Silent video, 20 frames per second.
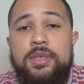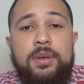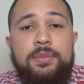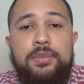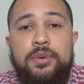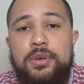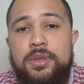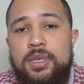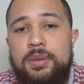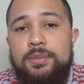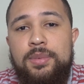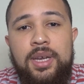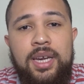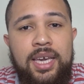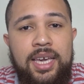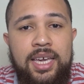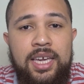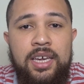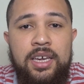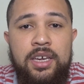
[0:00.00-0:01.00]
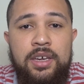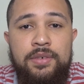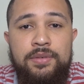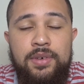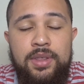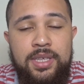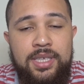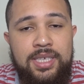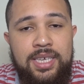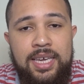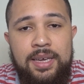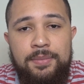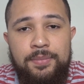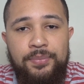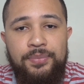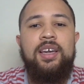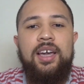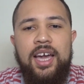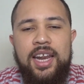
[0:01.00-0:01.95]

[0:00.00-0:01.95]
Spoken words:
as a possibility for the team.